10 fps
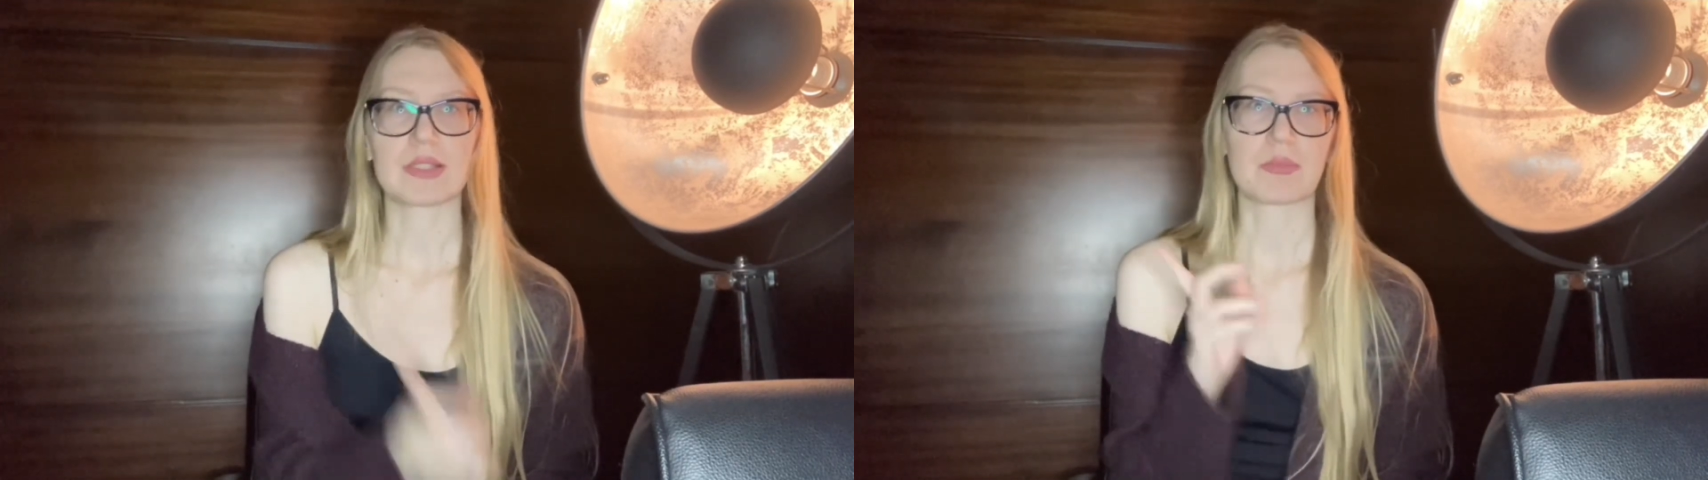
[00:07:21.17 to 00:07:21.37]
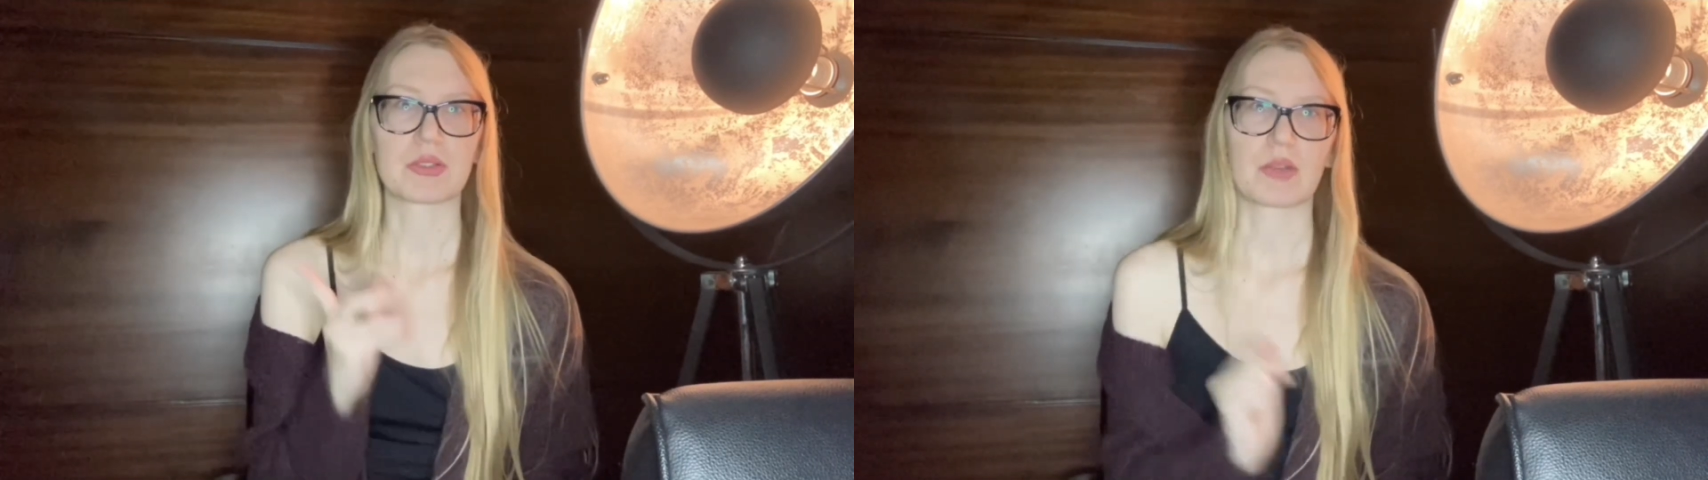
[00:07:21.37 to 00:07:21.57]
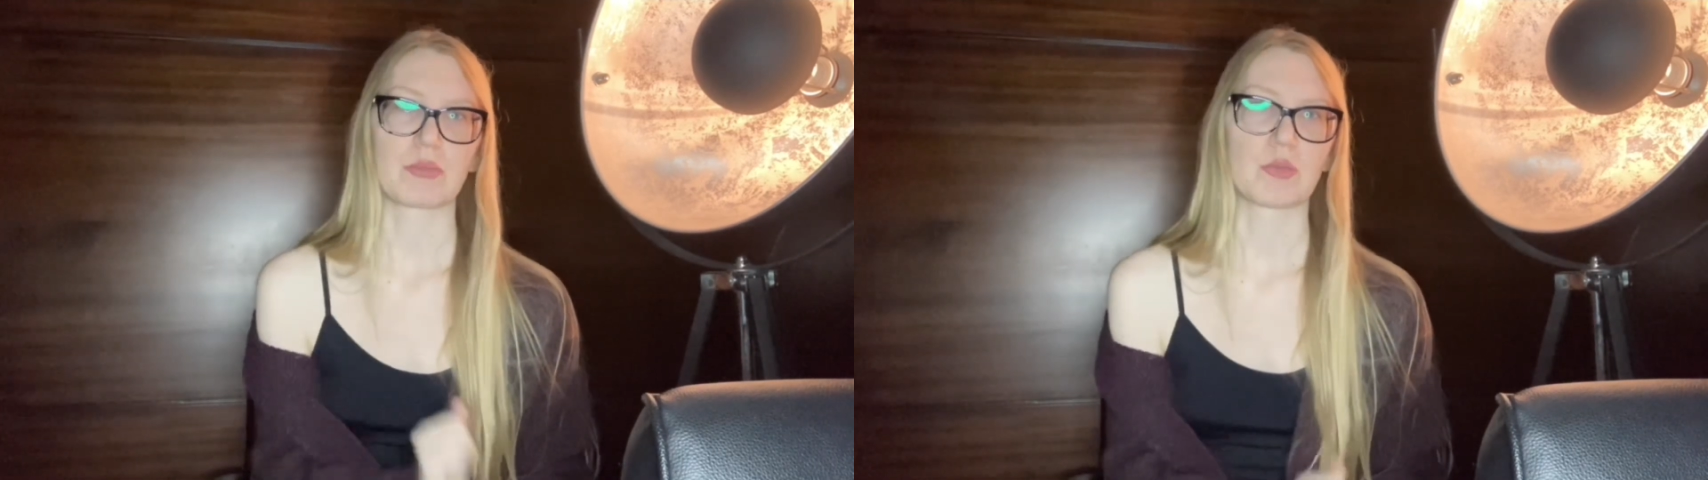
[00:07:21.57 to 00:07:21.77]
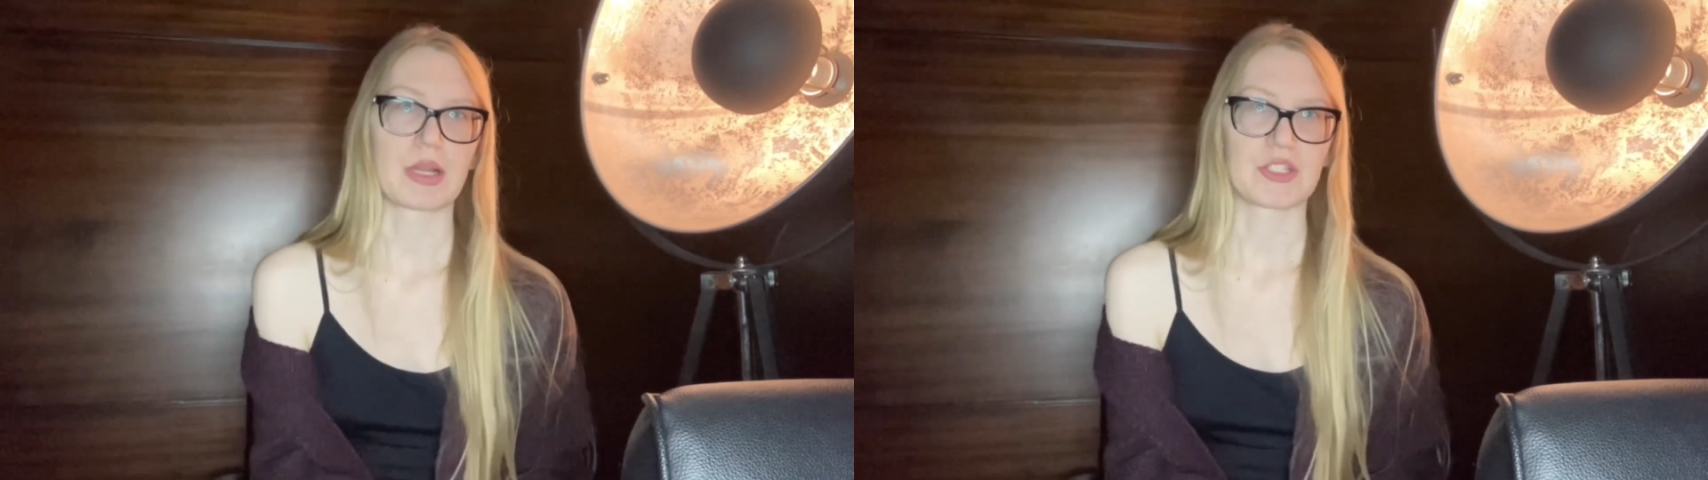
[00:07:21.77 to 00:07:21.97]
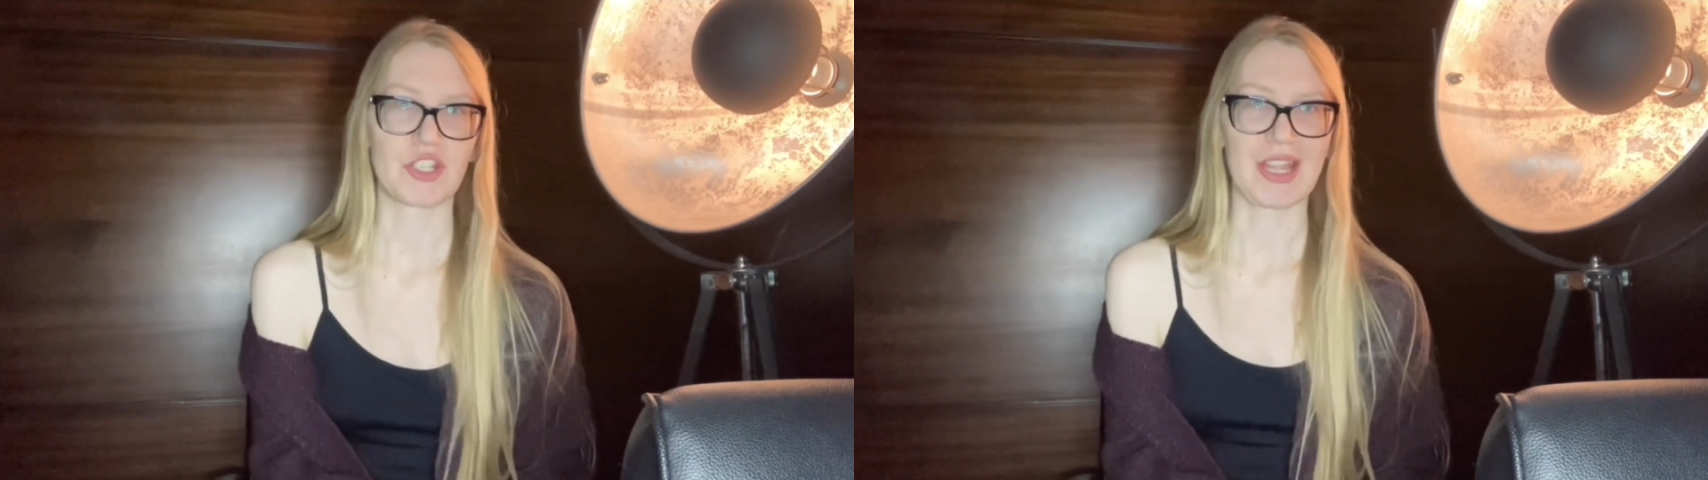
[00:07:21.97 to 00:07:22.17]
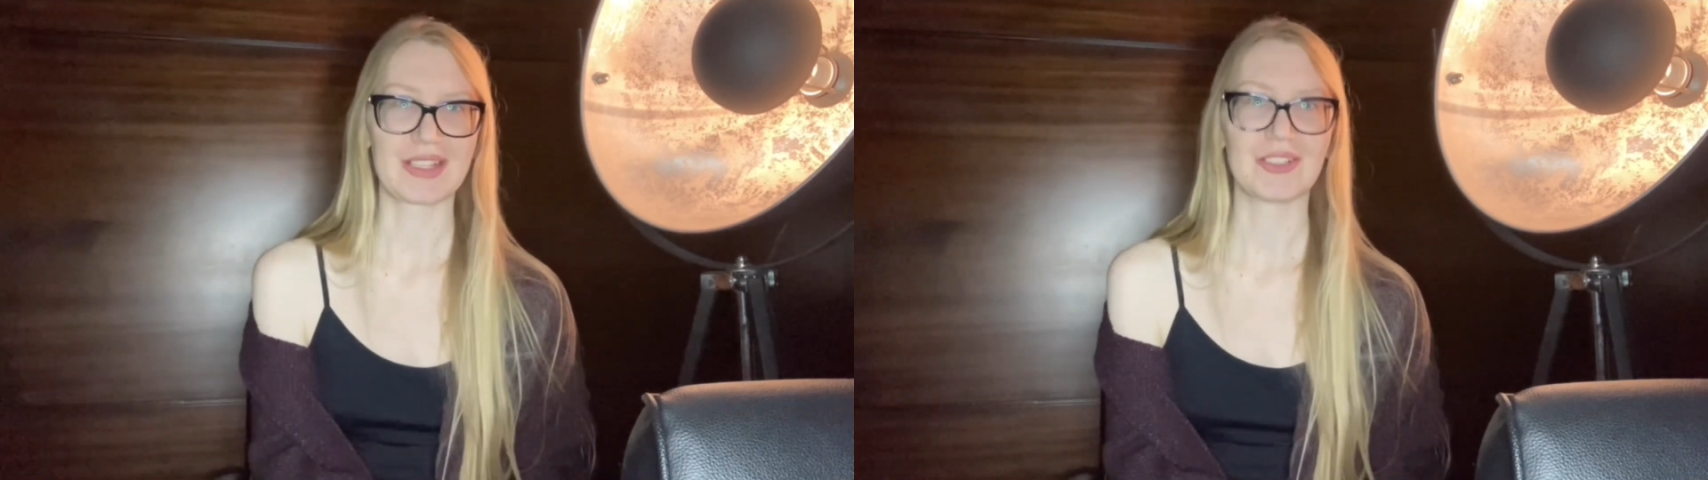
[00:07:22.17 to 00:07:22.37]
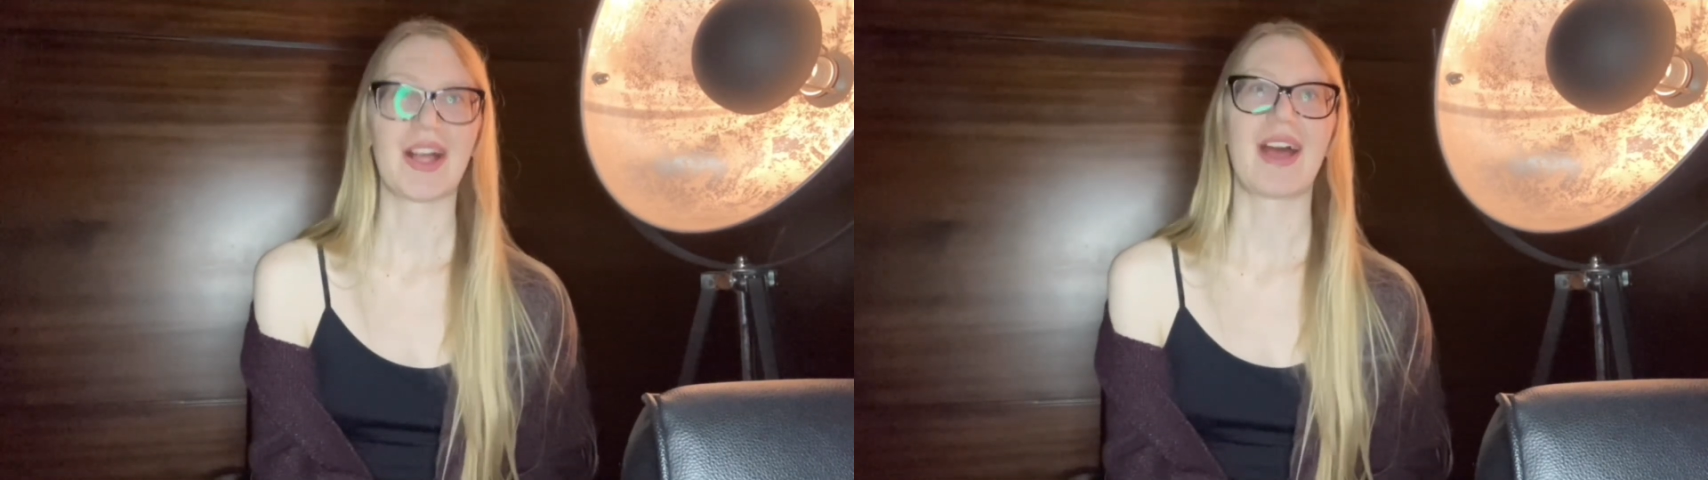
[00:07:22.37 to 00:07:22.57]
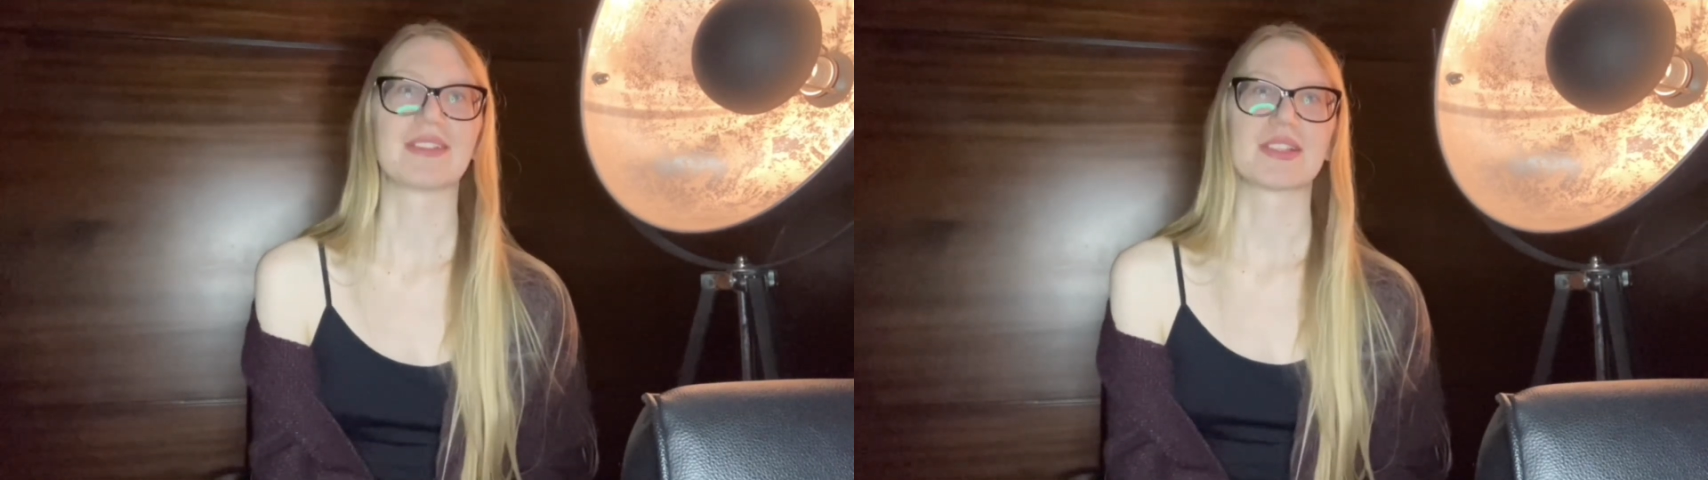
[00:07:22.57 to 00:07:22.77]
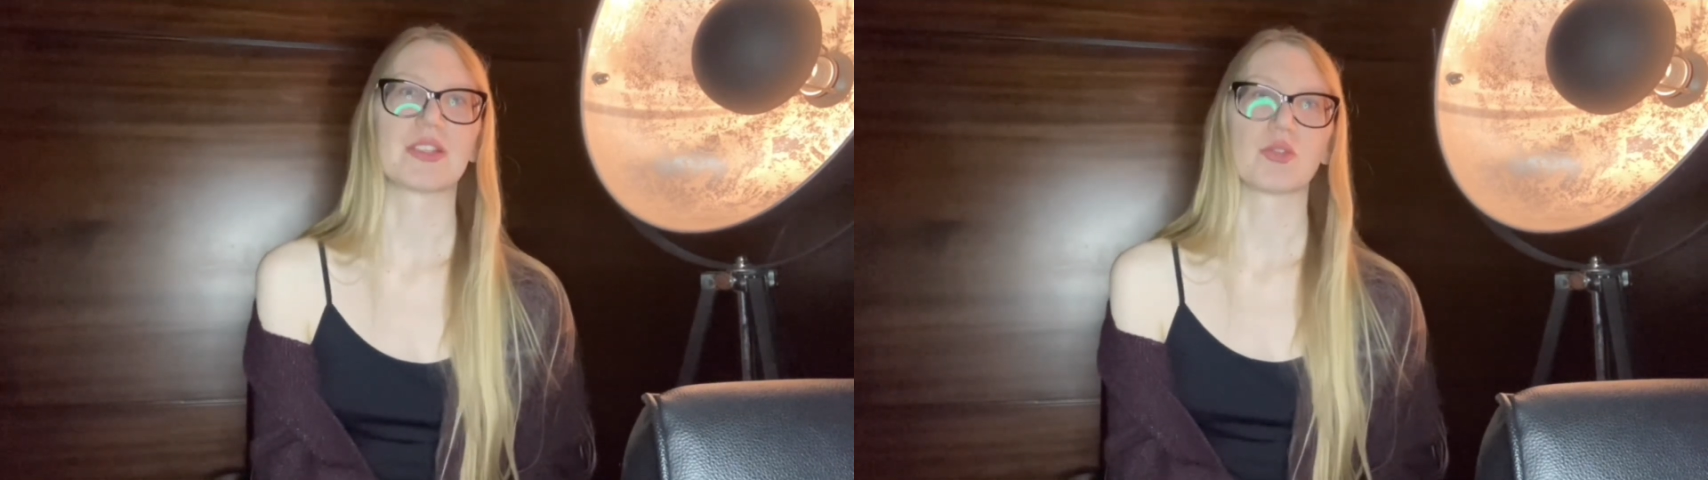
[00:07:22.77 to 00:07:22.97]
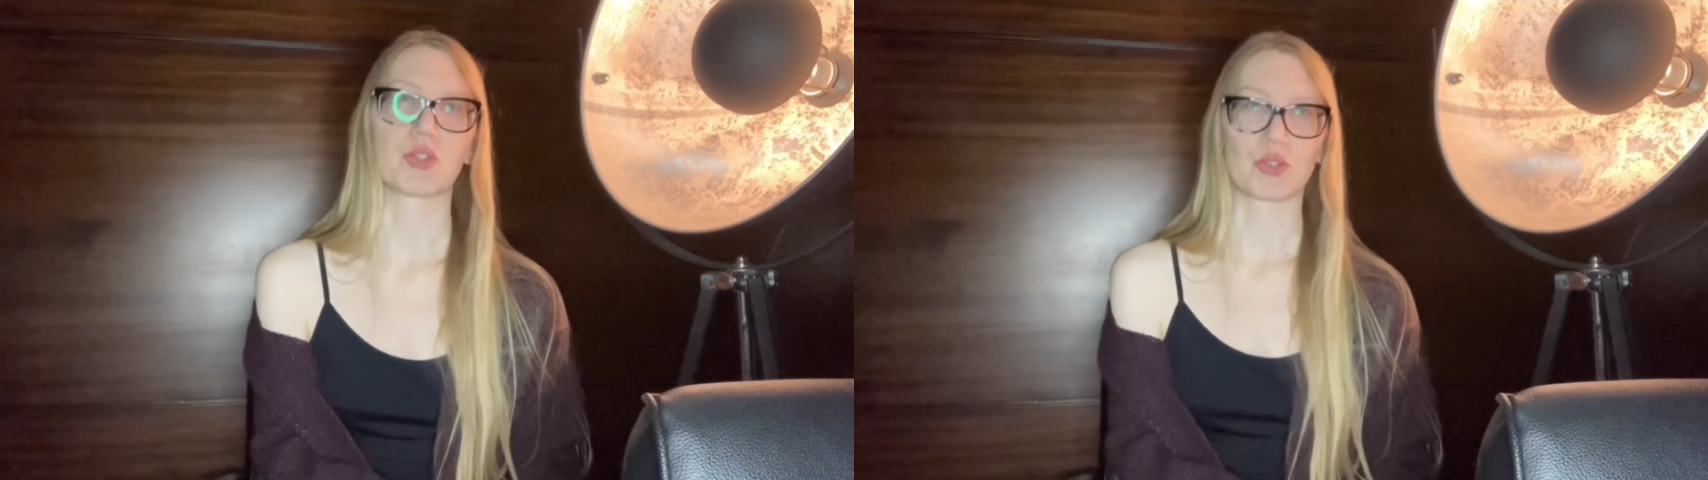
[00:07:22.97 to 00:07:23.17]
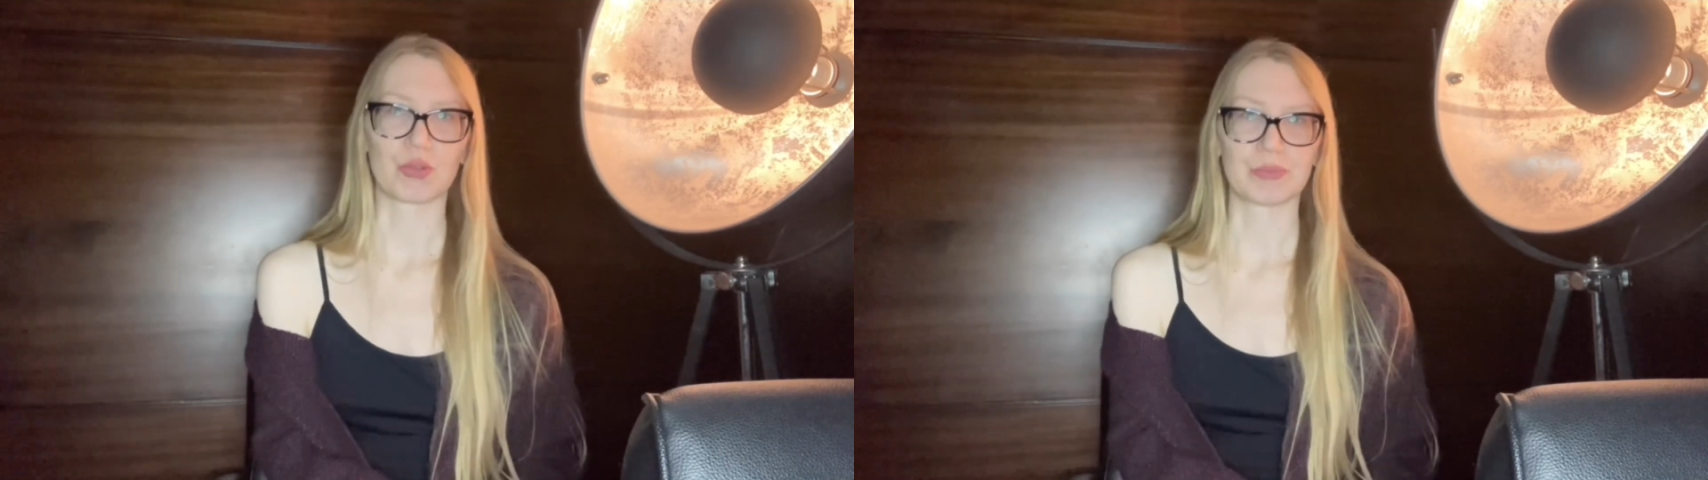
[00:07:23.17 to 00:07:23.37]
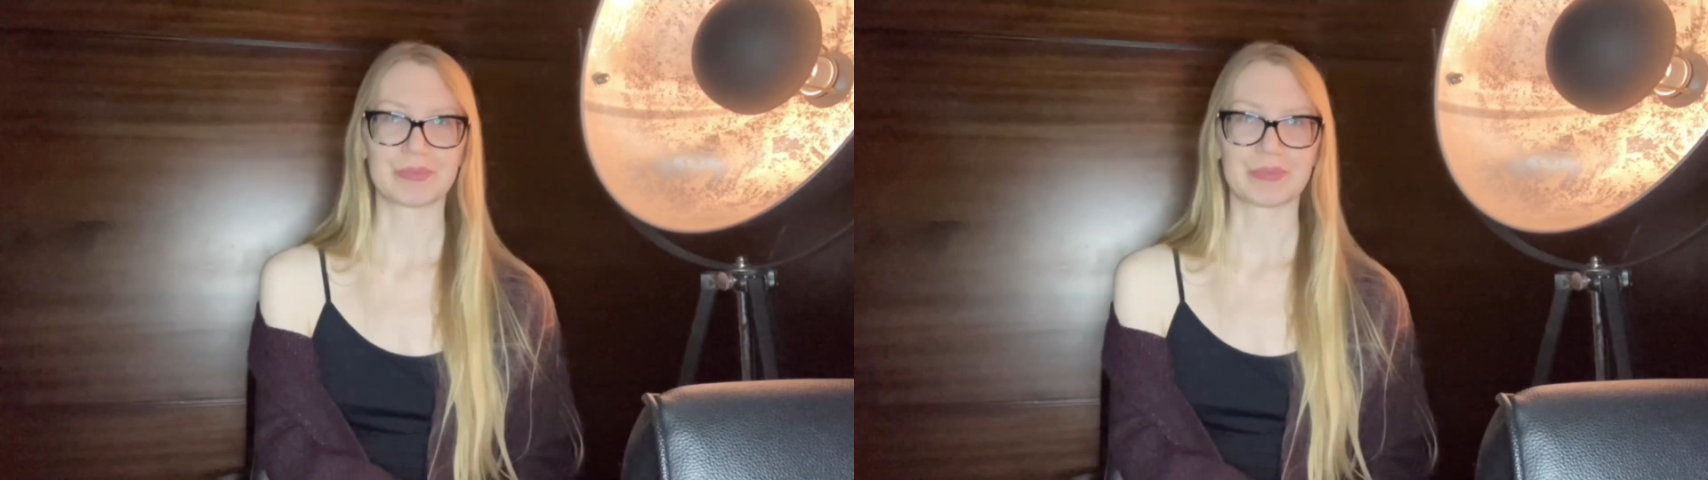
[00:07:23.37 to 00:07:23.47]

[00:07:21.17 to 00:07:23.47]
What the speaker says: subscribe to my channel, and see you soon.